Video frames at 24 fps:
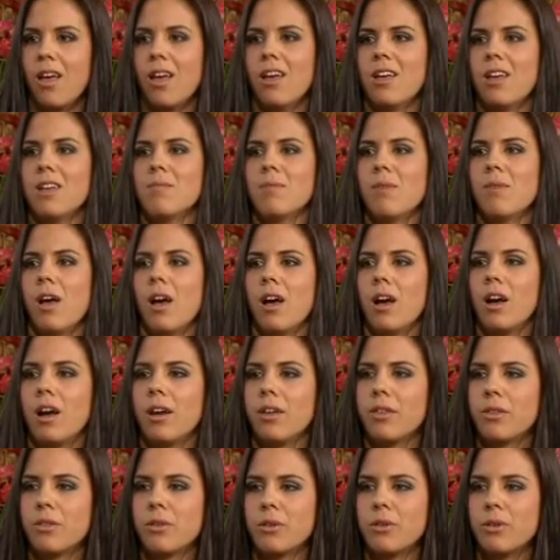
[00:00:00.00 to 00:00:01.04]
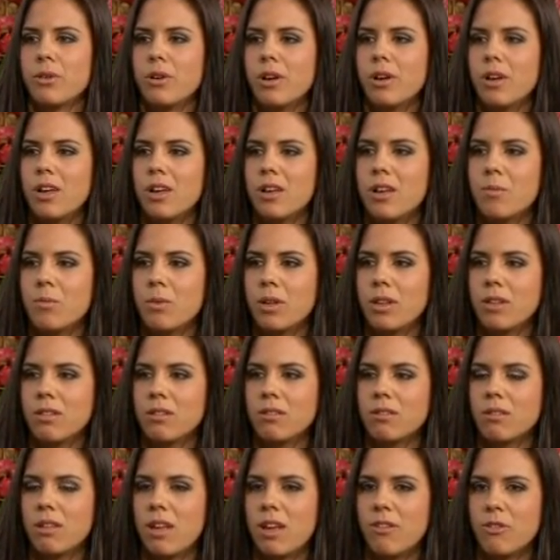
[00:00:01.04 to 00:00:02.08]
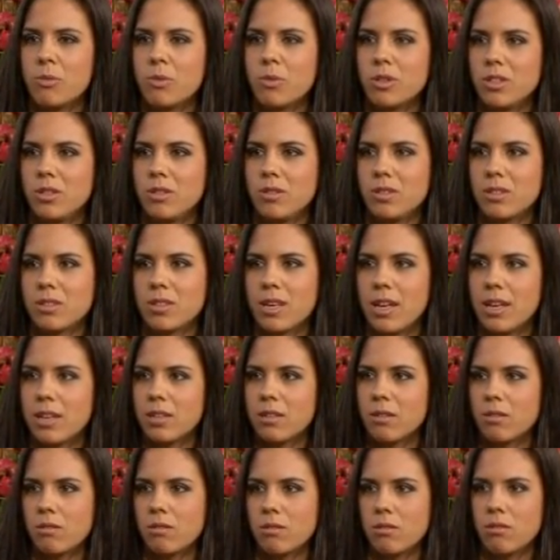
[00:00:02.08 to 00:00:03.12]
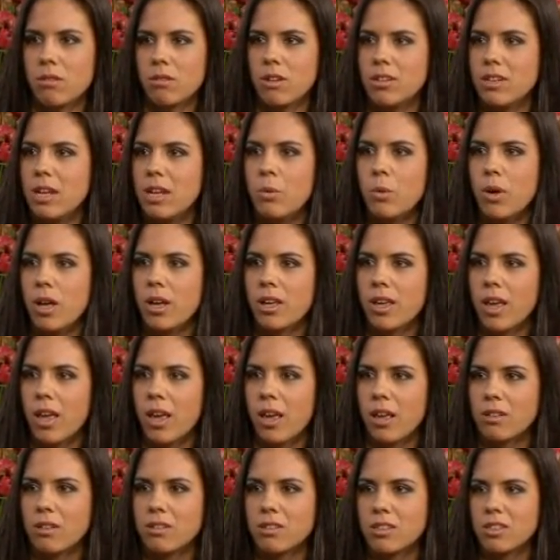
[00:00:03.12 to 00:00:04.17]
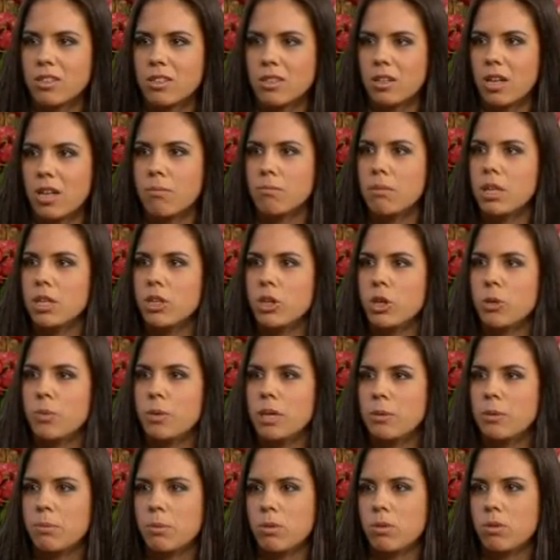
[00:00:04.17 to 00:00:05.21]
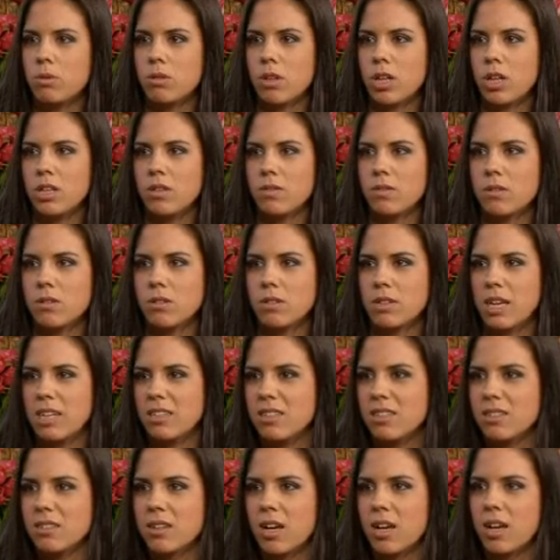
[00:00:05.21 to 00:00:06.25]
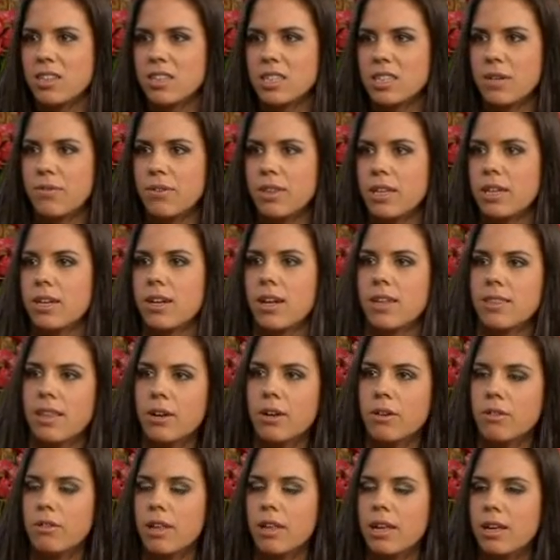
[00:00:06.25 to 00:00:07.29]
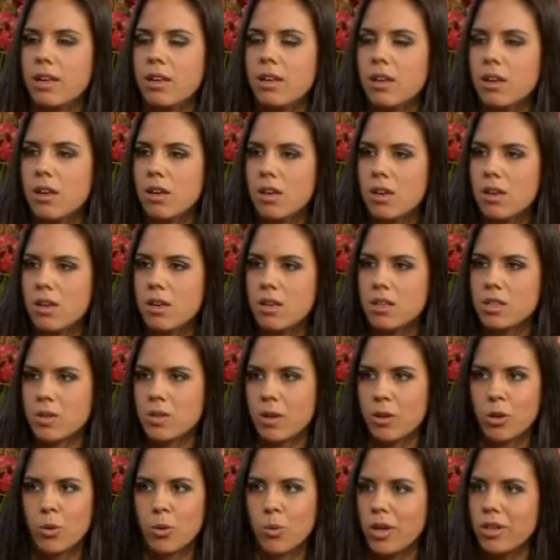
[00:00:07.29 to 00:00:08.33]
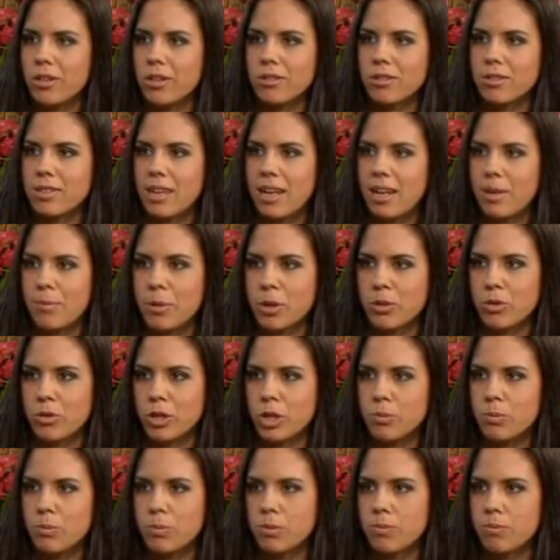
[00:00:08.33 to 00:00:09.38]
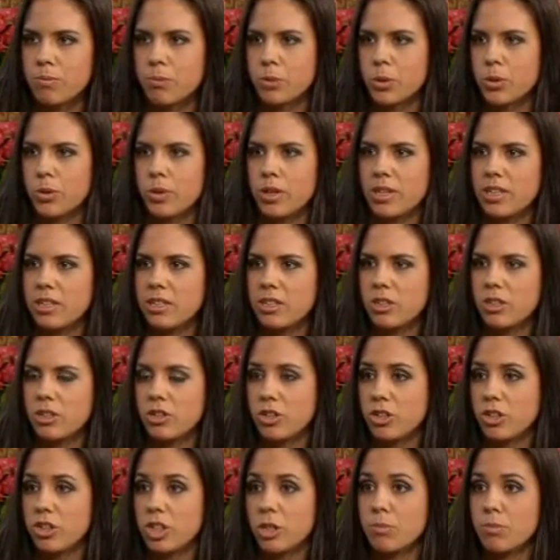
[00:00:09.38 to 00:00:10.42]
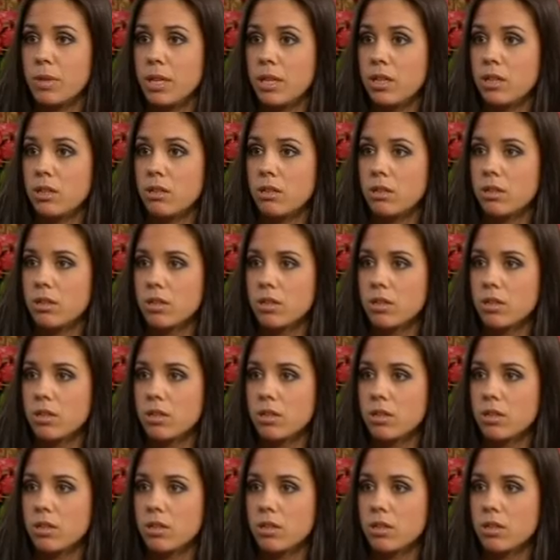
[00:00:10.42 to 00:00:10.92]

I thought, well, everyone uses like online networking to like meet new people, like you've got dating sites and everything like that on there. So I thought, why not set up a group purely just to meet